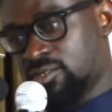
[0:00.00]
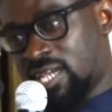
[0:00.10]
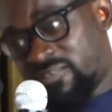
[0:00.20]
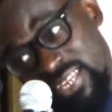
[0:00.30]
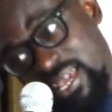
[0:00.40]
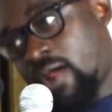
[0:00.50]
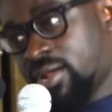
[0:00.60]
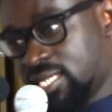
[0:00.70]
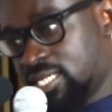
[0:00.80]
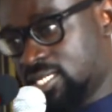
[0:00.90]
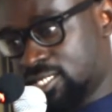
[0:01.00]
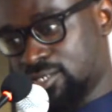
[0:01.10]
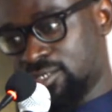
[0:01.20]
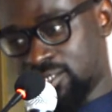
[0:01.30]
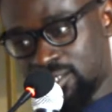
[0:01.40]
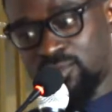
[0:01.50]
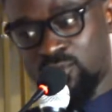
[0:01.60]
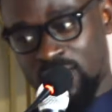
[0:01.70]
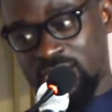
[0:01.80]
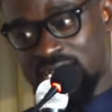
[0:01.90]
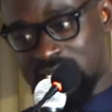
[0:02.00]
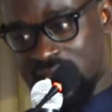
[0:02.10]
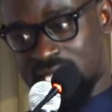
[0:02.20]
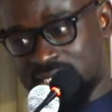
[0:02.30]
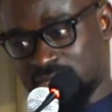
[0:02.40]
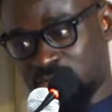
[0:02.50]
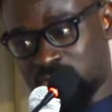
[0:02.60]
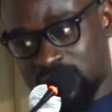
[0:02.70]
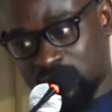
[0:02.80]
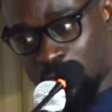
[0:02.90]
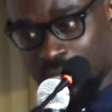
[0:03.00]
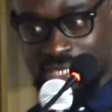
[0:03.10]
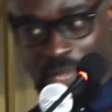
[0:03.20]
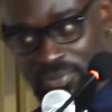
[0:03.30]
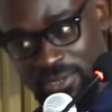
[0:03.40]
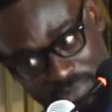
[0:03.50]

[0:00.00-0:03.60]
even currently, when you're in class, what is or what's happening,